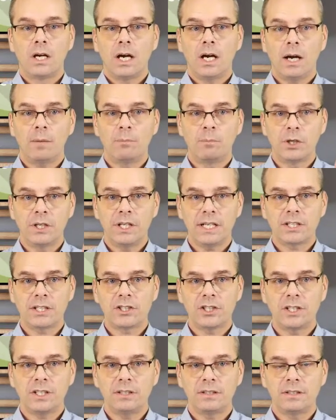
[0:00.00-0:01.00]
A
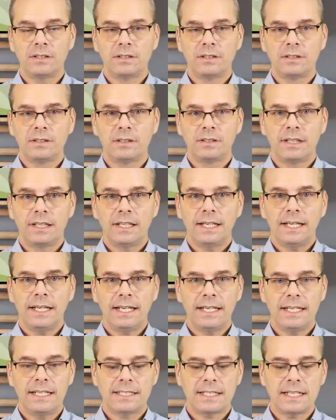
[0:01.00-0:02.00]
prediction
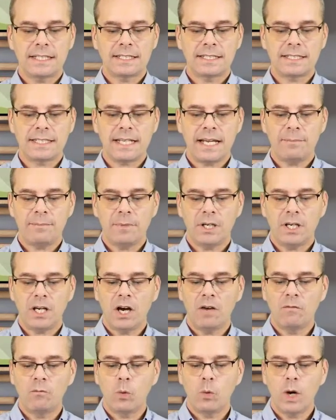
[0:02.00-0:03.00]
is a statement
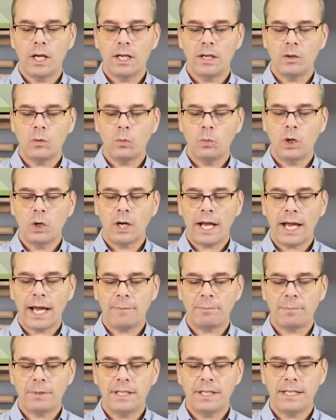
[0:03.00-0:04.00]
of what will
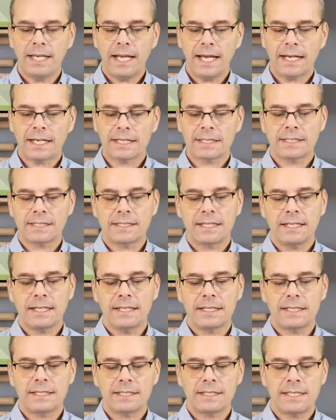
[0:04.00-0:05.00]
happen next
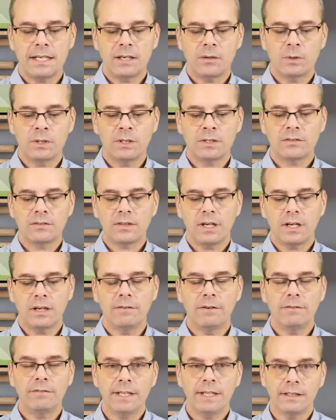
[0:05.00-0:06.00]
in a sequence of
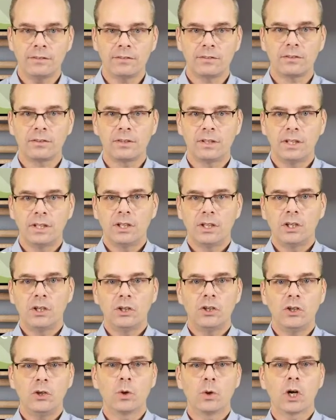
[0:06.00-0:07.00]
events.
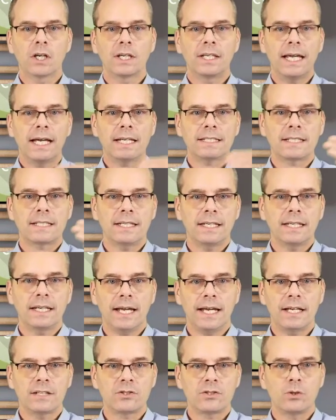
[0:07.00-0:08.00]
You are guessing
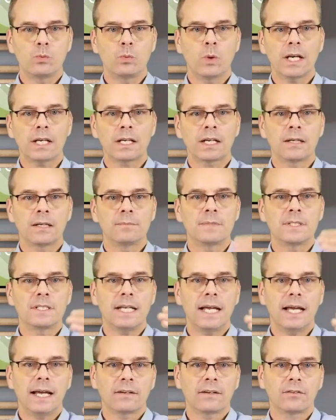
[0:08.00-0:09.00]
as to what comes
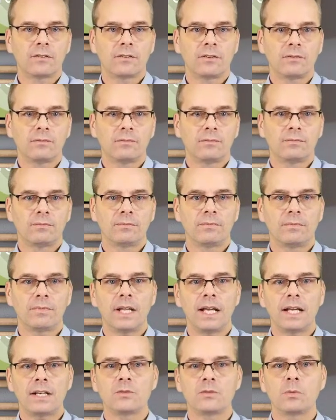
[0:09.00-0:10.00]
next.
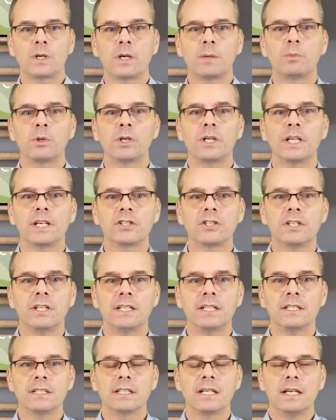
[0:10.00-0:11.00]
That is what a prediction
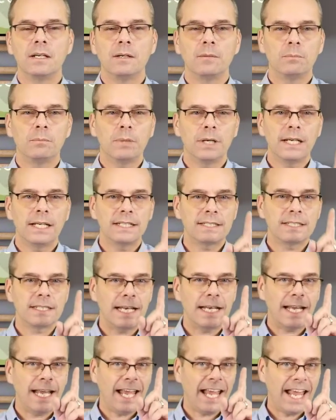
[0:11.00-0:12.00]
is. But it's
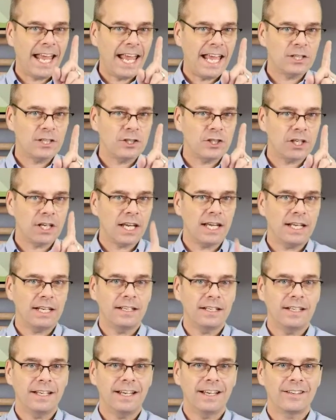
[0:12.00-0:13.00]
an
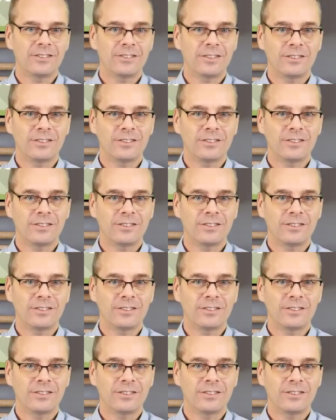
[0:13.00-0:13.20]
educated guess.